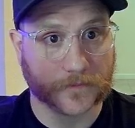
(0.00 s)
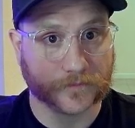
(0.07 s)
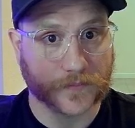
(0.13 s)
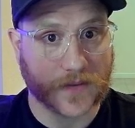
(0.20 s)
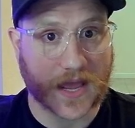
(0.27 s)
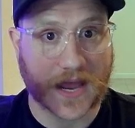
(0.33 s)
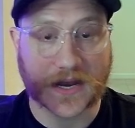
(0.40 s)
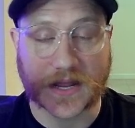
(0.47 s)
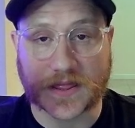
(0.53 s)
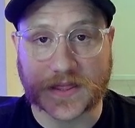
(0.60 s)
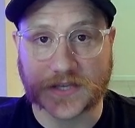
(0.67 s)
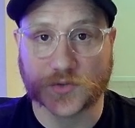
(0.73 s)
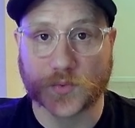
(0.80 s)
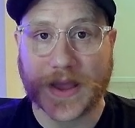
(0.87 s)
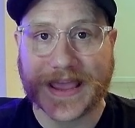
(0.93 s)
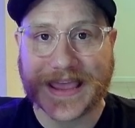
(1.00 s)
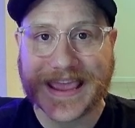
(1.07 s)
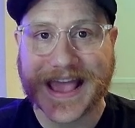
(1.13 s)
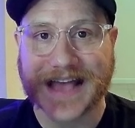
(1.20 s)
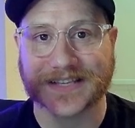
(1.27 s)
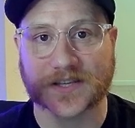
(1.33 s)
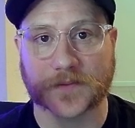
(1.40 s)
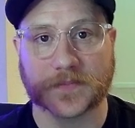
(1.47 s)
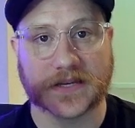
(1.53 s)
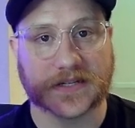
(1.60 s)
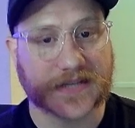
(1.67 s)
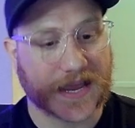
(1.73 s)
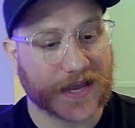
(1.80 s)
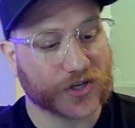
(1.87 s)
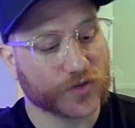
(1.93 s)
And this way he has something
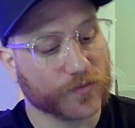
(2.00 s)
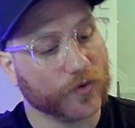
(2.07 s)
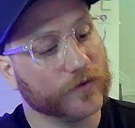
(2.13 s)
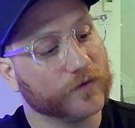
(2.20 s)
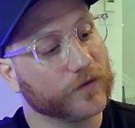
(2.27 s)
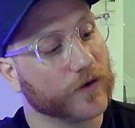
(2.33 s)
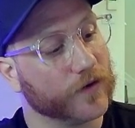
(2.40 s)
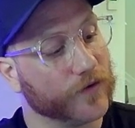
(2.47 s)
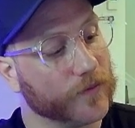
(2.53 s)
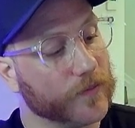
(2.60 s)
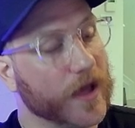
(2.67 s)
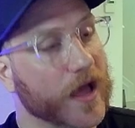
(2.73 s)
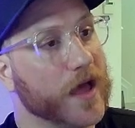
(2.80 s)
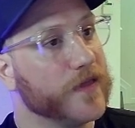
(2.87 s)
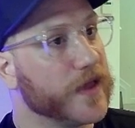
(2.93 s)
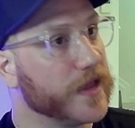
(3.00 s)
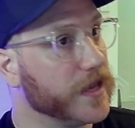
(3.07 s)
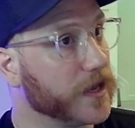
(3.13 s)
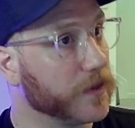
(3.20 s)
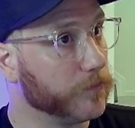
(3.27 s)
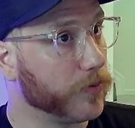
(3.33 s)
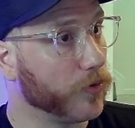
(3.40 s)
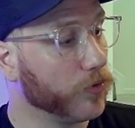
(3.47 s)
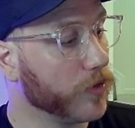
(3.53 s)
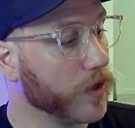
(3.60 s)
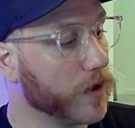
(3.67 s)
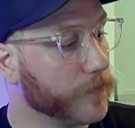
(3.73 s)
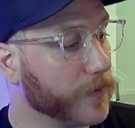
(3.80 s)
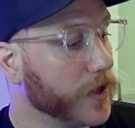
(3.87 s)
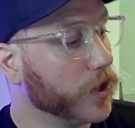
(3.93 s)
tangible in front of him that he can pull
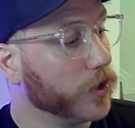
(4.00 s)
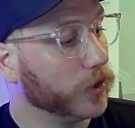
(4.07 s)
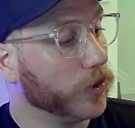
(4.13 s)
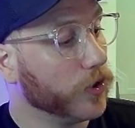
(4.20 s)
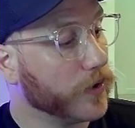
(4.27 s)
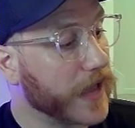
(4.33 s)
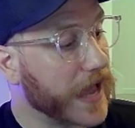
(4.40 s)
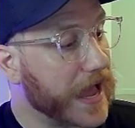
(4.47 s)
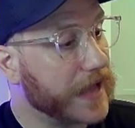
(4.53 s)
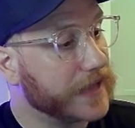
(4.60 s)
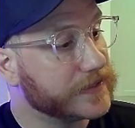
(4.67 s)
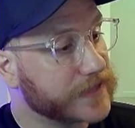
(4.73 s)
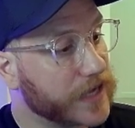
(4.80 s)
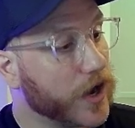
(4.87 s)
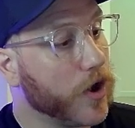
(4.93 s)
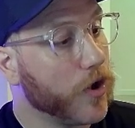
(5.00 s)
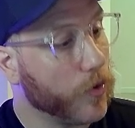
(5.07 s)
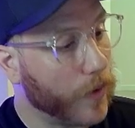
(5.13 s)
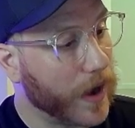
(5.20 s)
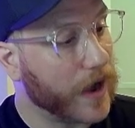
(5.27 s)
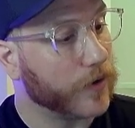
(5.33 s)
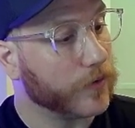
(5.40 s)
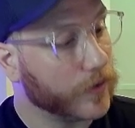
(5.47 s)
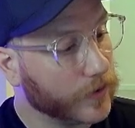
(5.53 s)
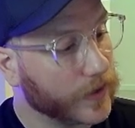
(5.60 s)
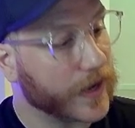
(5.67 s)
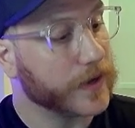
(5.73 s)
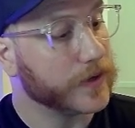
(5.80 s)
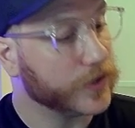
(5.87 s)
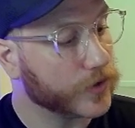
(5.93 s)
up, look at, and say, oh wow, okay,
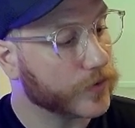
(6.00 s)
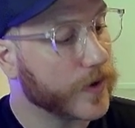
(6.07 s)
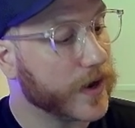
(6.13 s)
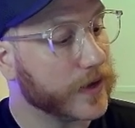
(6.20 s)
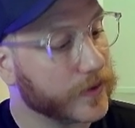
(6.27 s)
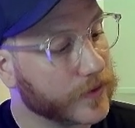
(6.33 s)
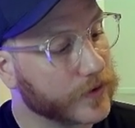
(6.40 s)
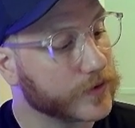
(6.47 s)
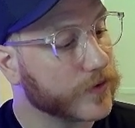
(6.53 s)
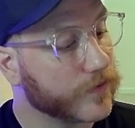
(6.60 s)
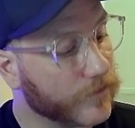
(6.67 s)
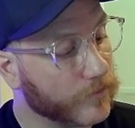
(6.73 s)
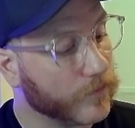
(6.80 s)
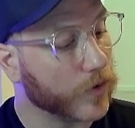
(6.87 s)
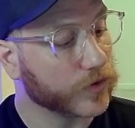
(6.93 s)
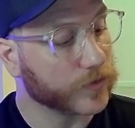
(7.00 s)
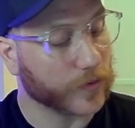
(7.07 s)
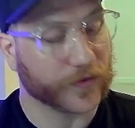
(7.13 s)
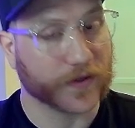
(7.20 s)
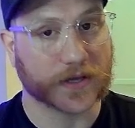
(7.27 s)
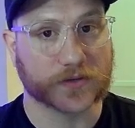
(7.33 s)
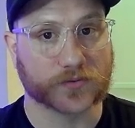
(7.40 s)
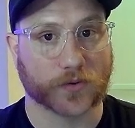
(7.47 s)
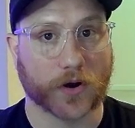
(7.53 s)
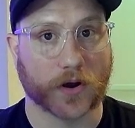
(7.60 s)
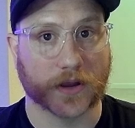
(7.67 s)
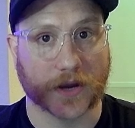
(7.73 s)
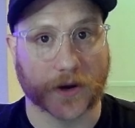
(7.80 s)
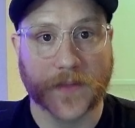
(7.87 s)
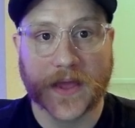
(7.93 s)
you're right, there's multiple things wrong
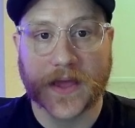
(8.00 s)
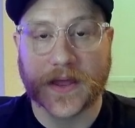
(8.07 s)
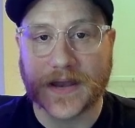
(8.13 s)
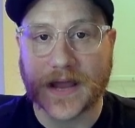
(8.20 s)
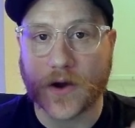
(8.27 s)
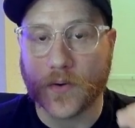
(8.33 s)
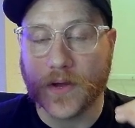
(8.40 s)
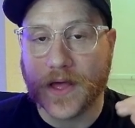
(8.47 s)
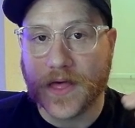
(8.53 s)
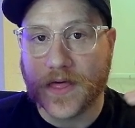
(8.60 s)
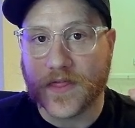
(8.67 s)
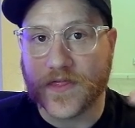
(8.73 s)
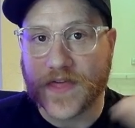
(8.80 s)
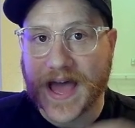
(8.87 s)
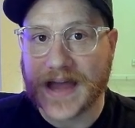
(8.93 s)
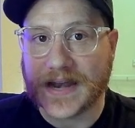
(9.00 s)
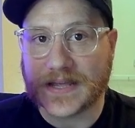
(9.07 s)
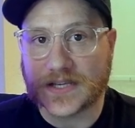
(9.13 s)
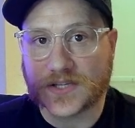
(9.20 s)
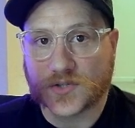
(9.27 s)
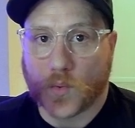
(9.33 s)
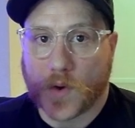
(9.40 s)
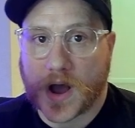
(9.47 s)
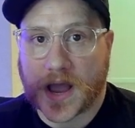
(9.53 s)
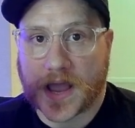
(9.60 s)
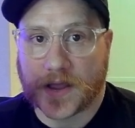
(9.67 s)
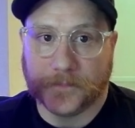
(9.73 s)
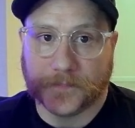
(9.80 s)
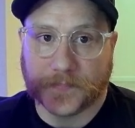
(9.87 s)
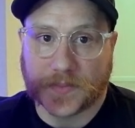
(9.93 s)
here. Now that is why
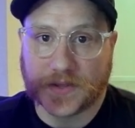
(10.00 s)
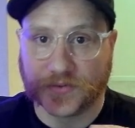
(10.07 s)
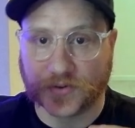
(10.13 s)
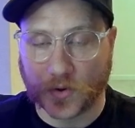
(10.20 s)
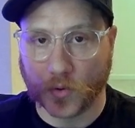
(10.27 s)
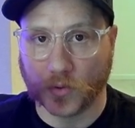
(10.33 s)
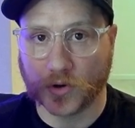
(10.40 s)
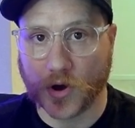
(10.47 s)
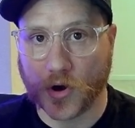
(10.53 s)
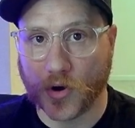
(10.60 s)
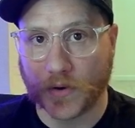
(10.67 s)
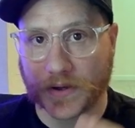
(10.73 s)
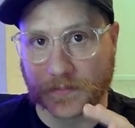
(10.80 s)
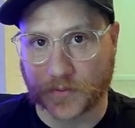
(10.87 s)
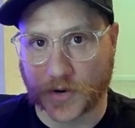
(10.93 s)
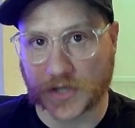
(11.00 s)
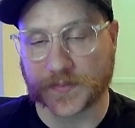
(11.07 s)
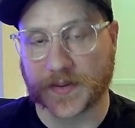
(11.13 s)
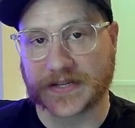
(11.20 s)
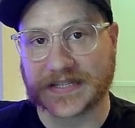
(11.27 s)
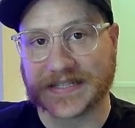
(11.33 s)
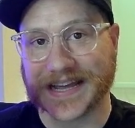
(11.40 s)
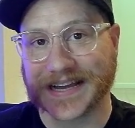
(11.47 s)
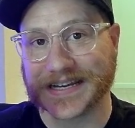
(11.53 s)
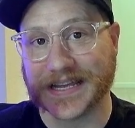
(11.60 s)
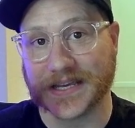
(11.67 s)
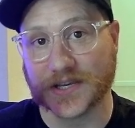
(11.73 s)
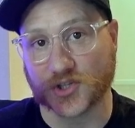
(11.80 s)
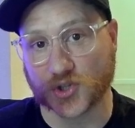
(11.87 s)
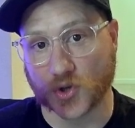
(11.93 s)
this cold call and prospecting technique
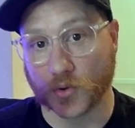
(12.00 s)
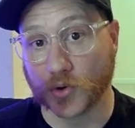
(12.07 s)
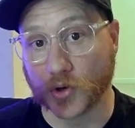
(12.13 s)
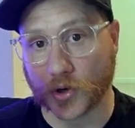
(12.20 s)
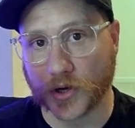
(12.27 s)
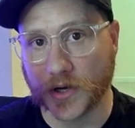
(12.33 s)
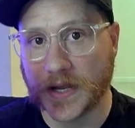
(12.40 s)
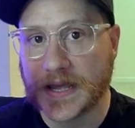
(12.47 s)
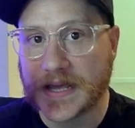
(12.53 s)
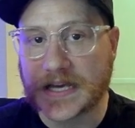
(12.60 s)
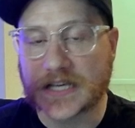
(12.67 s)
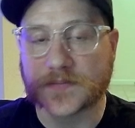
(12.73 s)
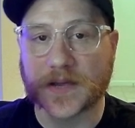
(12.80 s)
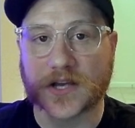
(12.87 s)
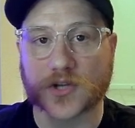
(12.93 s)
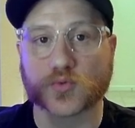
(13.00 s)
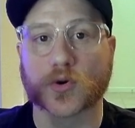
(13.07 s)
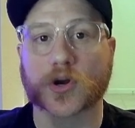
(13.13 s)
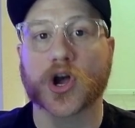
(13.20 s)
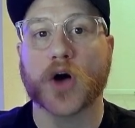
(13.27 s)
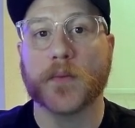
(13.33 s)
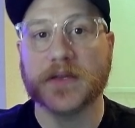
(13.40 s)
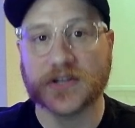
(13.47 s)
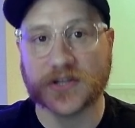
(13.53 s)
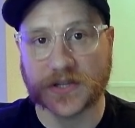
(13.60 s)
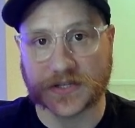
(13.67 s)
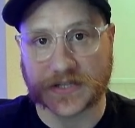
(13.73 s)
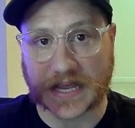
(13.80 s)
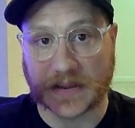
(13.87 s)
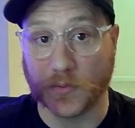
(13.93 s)
is so good, is because we're coming to the
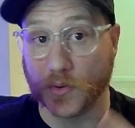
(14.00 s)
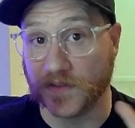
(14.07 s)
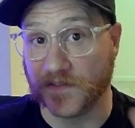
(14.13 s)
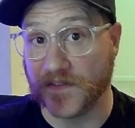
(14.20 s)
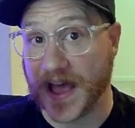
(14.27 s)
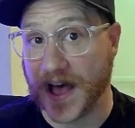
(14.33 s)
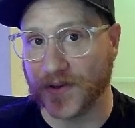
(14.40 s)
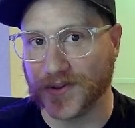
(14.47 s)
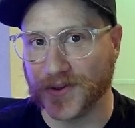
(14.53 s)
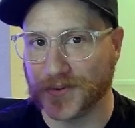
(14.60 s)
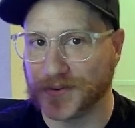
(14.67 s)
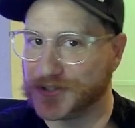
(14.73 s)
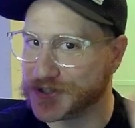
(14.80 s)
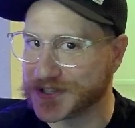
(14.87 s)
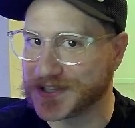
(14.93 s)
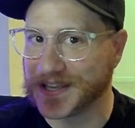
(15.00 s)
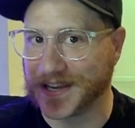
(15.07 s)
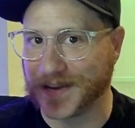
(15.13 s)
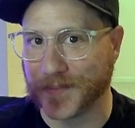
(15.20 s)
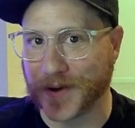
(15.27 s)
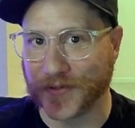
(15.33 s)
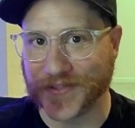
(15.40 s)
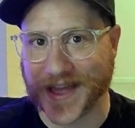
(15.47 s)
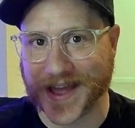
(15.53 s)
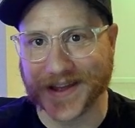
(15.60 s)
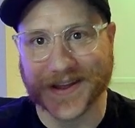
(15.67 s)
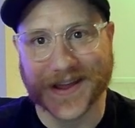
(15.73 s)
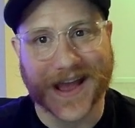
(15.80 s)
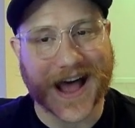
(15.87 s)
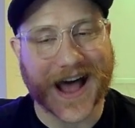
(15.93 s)
table with value. Just think about that.
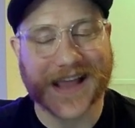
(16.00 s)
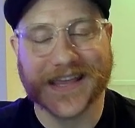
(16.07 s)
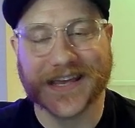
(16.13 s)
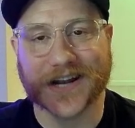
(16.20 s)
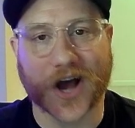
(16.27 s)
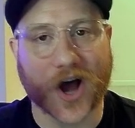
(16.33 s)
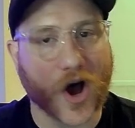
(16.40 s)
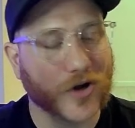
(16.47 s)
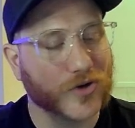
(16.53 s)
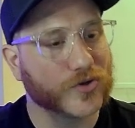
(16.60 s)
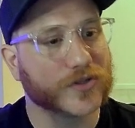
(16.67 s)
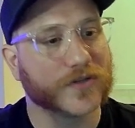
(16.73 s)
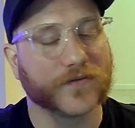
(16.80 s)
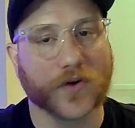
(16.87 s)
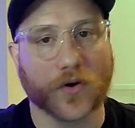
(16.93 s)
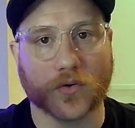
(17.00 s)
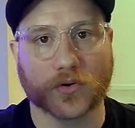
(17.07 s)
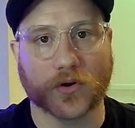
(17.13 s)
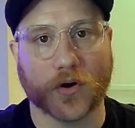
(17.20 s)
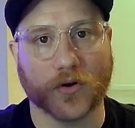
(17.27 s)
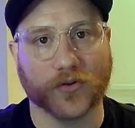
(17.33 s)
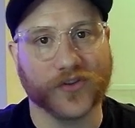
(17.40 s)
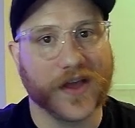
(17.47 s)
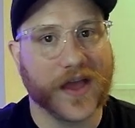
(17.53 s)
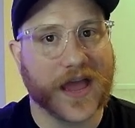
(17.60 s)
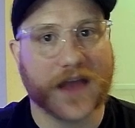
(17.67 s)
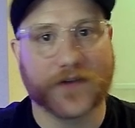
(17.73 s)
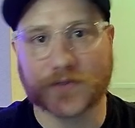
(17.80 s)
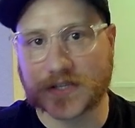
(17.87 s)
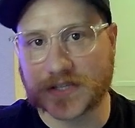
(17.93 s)
I get hundreds of cold calls
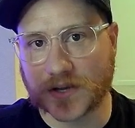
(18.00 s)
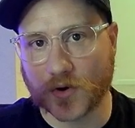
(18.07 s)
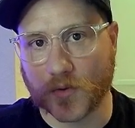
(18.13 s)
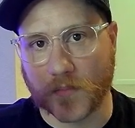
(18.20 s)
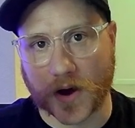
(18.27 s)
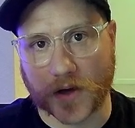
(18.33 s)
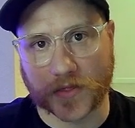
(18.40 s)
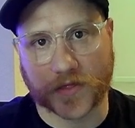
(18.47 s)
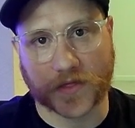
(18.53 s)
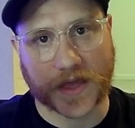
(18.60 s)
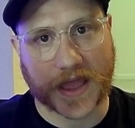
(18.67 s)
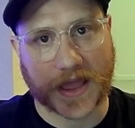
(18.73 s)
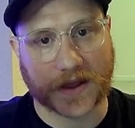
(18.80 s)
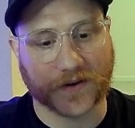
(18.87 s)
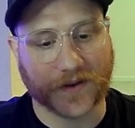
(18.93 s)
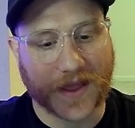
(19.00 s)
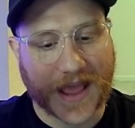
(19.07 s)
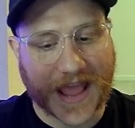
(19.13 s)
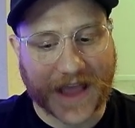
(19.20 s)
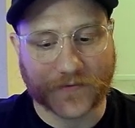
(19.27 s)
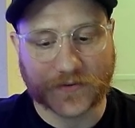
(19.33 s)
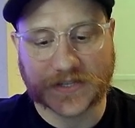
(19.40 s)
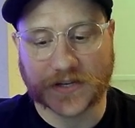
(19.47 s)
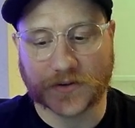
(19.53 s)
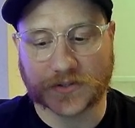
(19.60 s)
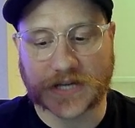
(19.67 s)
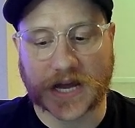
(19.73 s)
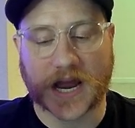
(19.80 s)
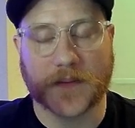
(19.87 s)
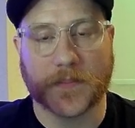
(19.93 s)
every single month, and every single
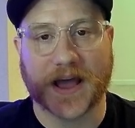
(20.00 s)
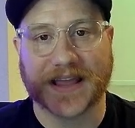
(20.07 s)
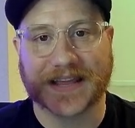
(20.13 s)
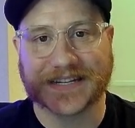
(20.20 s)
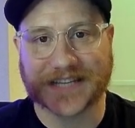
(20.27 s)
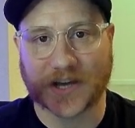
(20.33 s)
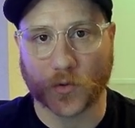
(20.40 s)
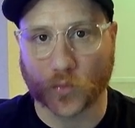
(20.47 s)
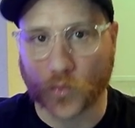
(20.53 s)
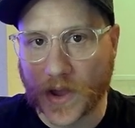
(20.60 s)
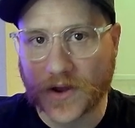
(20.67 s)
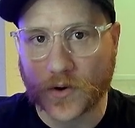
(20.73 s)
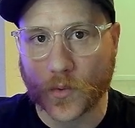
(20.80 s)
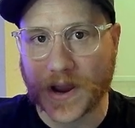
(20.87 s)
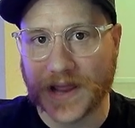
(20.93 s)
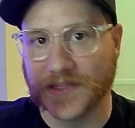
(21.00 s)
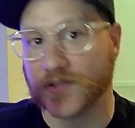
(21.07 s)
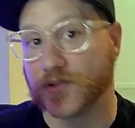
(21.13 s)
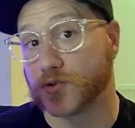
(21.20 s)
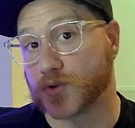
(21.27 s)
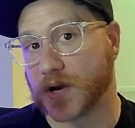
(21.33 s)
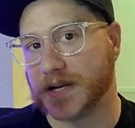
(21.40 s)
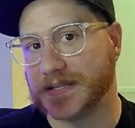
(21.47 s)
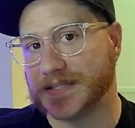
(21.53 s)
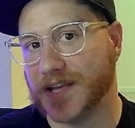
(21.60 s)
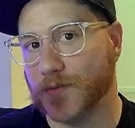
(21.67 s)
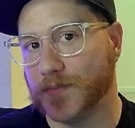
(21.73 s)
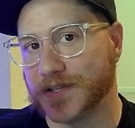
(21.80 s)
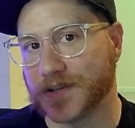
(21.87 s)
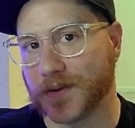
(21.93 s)
time I can tell right away that they're trying to sell me
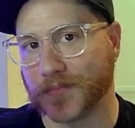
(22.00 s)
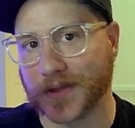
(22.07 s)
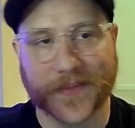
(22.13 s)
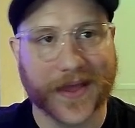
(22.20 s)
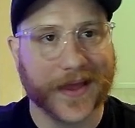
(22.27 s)
something.